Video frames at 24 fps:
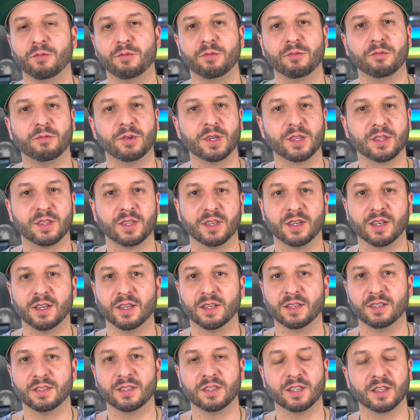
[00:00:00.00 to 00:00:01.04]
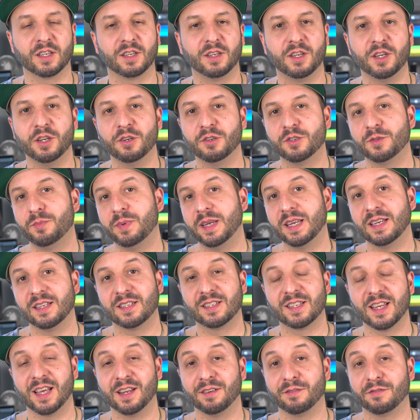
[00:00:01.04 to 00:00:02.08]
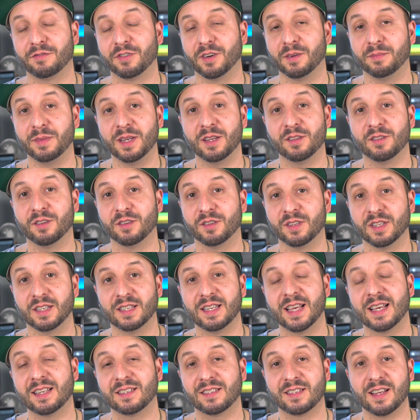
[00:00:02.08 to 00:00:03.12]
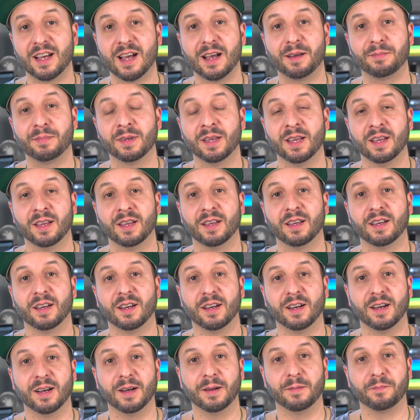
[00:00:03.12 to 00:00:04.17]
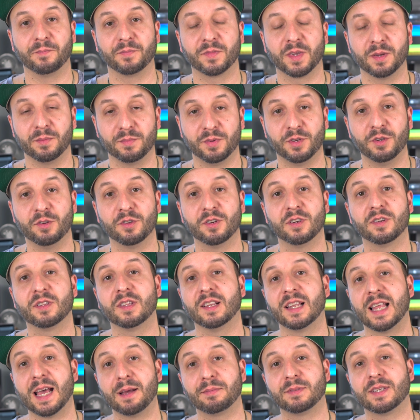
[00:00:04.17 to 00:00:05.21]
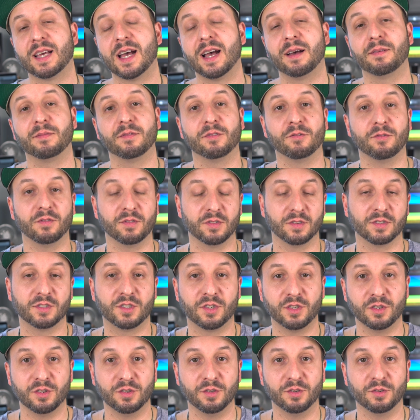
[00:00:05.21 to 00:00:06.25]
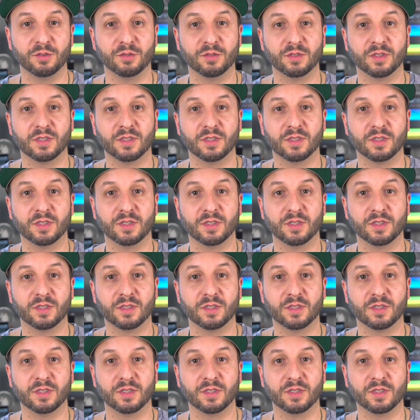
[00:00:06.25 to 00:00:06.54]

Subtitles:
with the cues being sent from either the desktop computer, the laptop, to